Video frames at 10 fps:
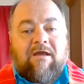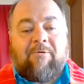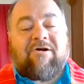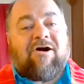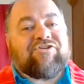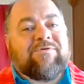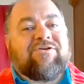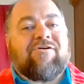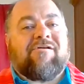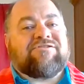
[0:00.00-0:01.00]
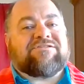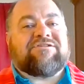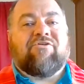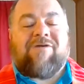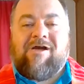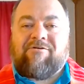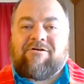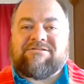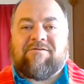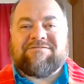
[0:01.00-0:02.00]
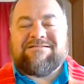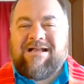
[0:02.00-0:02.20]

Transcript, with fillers: I would also encourage us to ground ourselves,